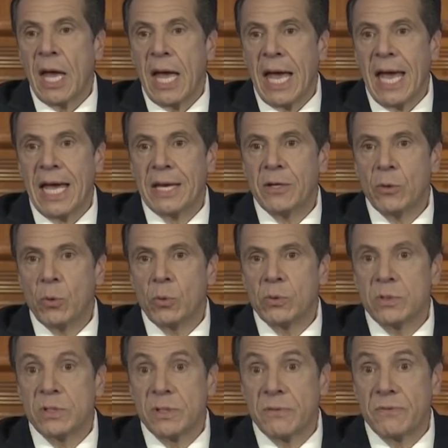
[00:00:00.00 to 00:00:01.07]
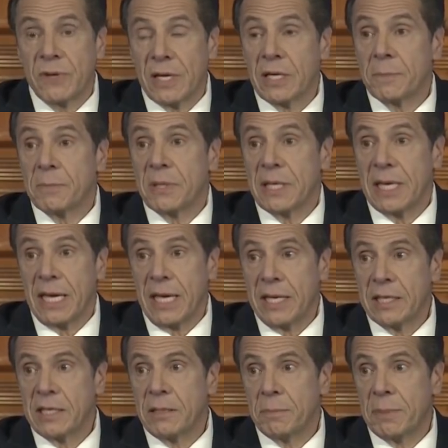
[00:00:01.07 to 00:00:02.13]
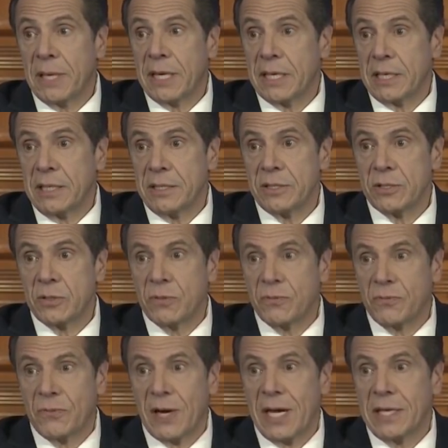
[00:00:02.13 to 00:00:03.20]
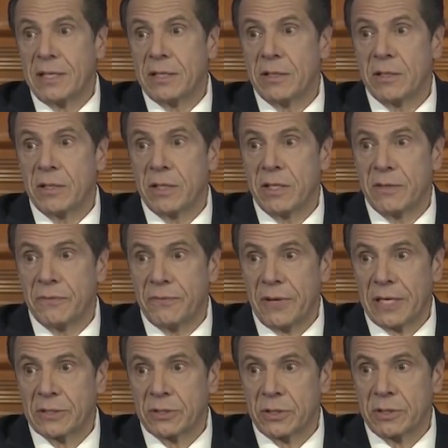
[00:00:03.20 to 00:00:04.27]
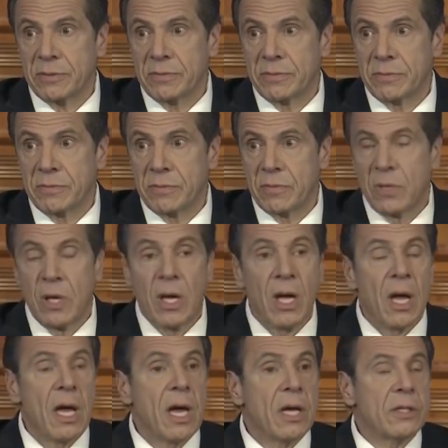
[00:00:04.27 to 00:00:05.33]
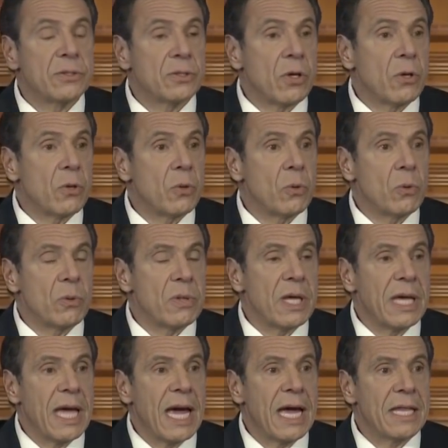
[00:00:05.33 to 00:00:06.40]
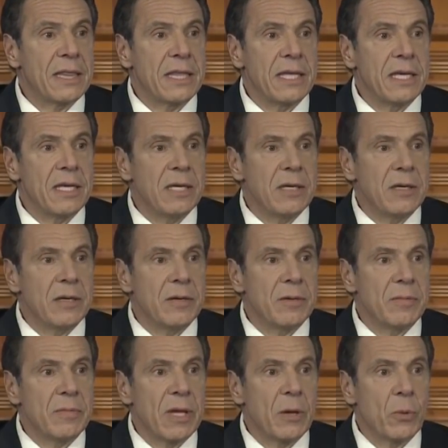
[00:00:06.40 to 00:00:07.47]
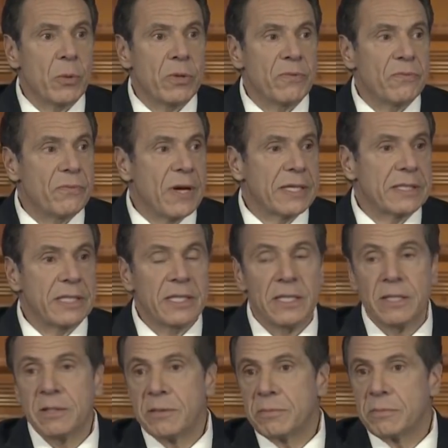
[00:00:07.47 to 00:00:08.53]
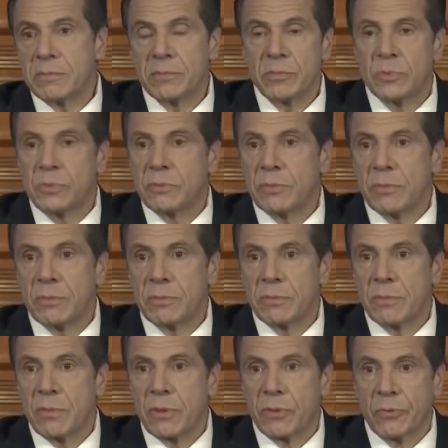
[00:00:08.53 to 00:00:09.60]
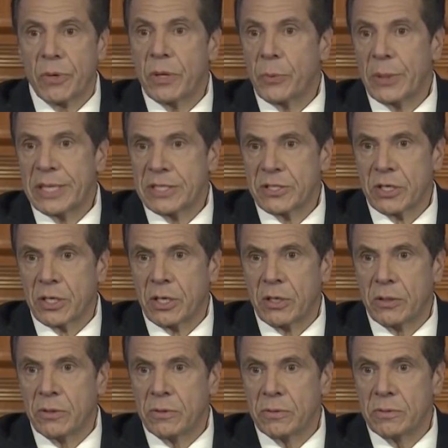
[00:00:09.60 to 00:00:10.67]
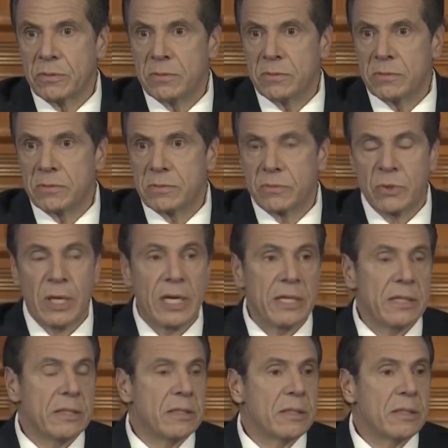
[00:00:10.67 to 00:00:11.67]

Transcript: and who developed the antibodies to fight the infection. So they had the, they were infected 3 weeks ago, right?